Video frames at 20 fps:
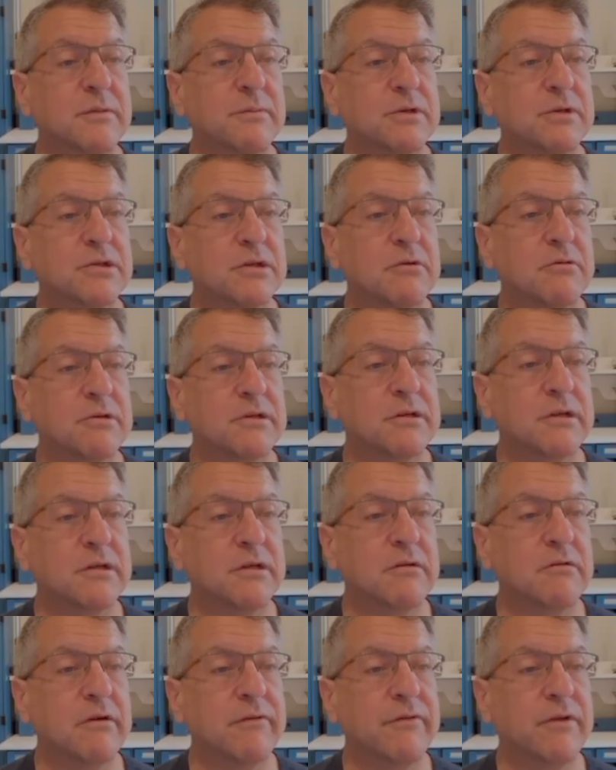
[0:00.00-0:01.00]
show it to
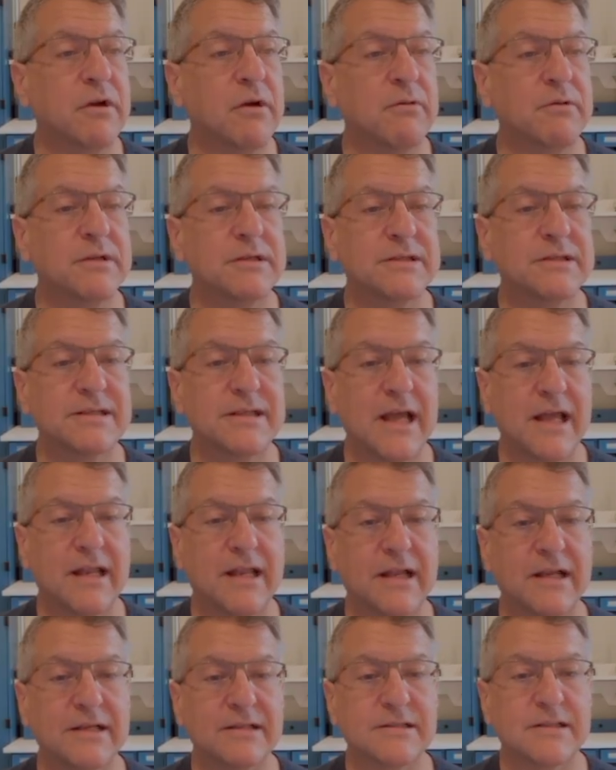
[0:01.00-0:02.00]
you. If you go into
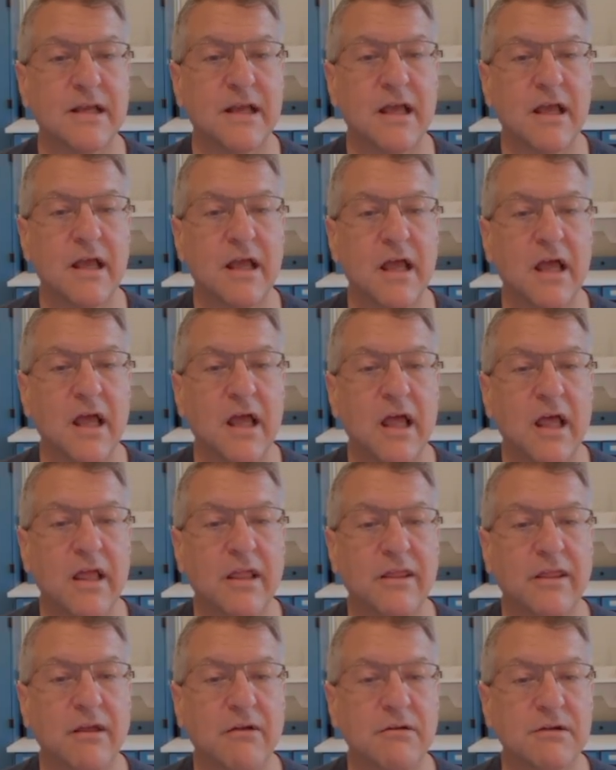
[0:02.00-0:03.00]
settings,
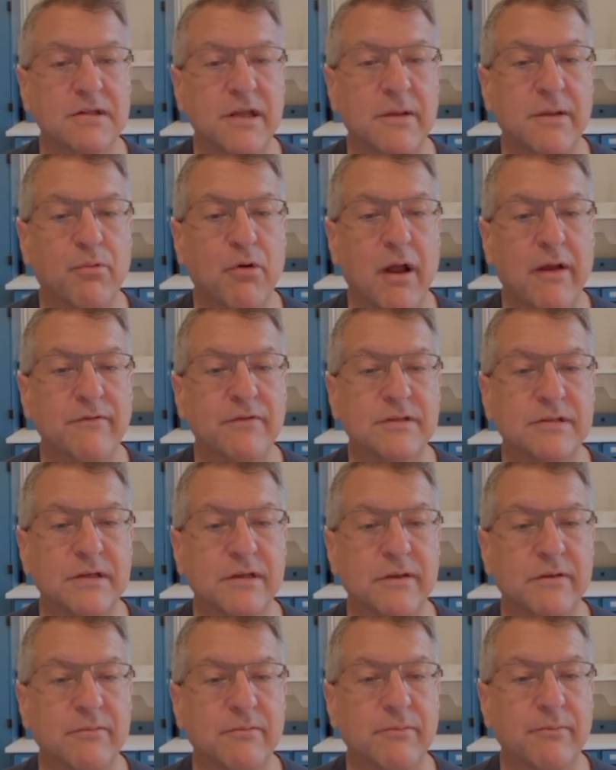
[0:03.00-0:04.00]
there is a
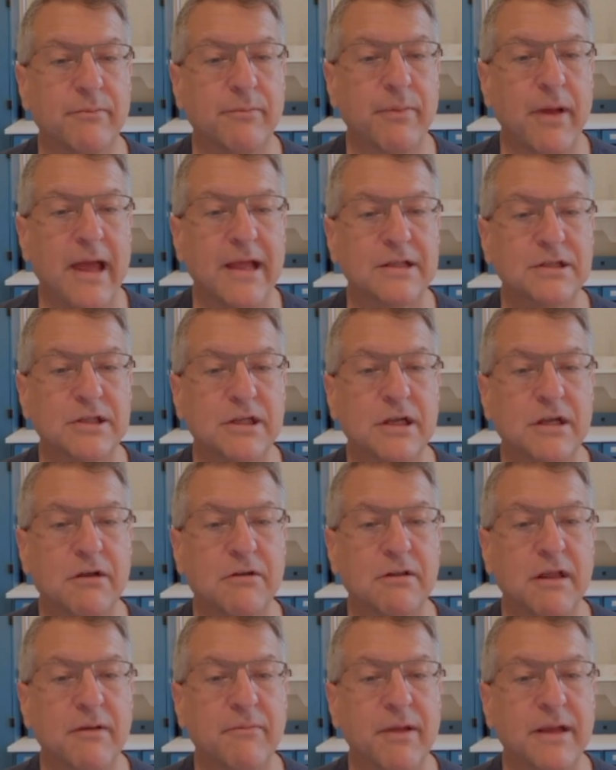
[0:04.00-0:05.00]
privacy patch here
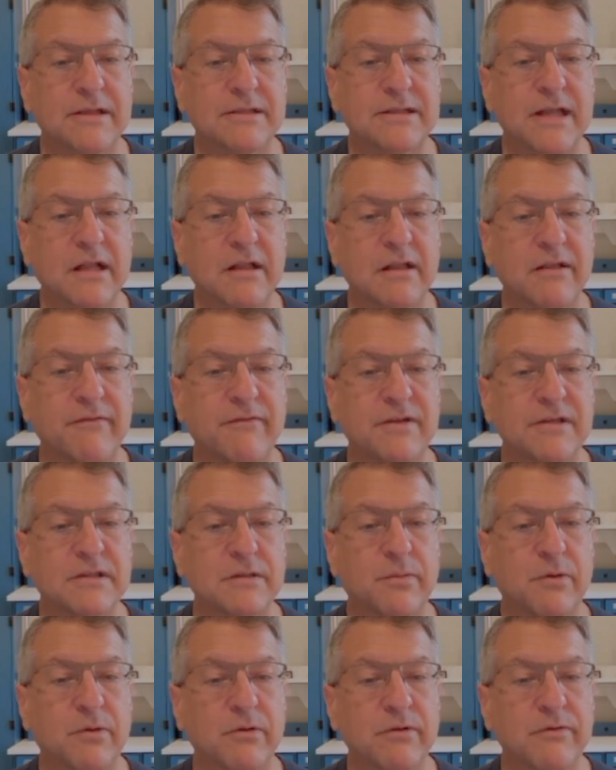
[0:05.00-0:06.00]
that makes Tellie
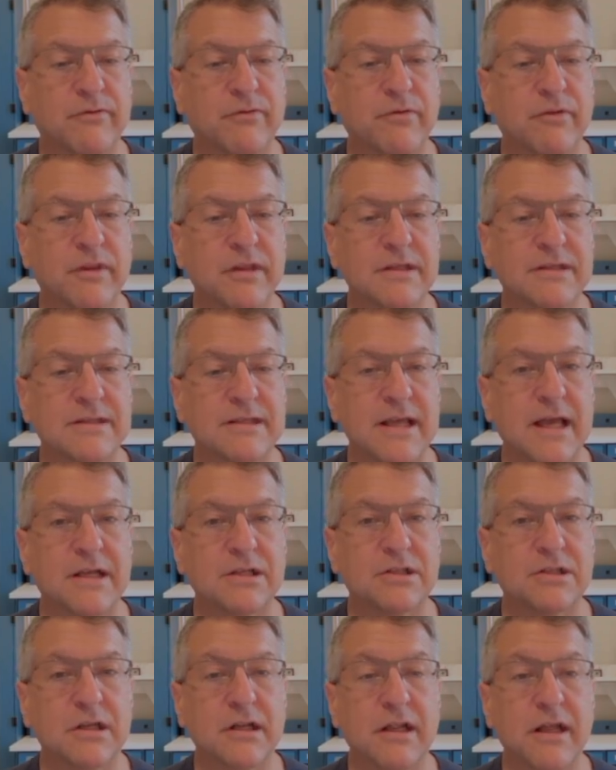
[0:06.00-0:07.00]
visible for this
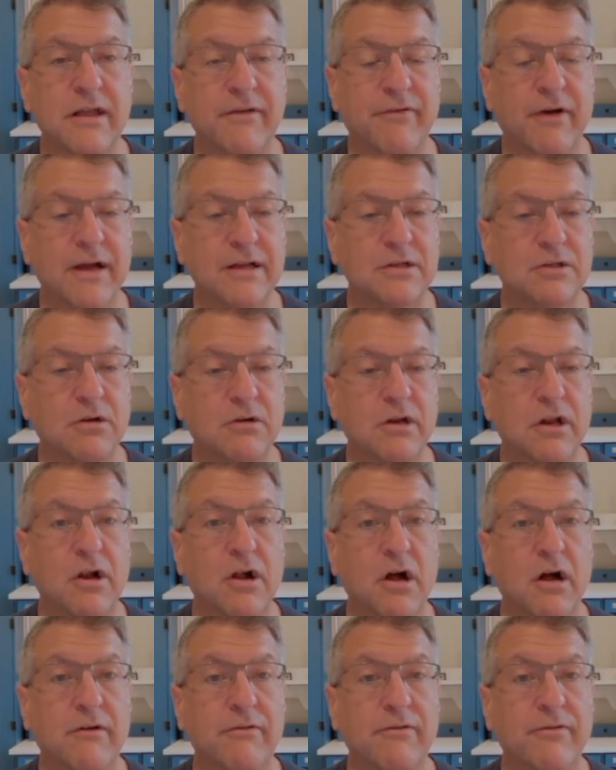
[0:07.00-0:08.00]
session. If I turn it
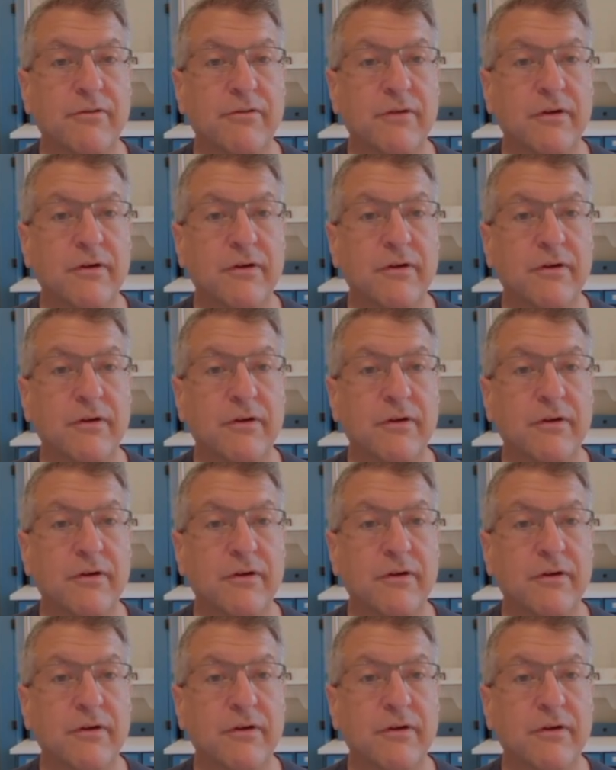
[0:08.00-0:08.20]
off,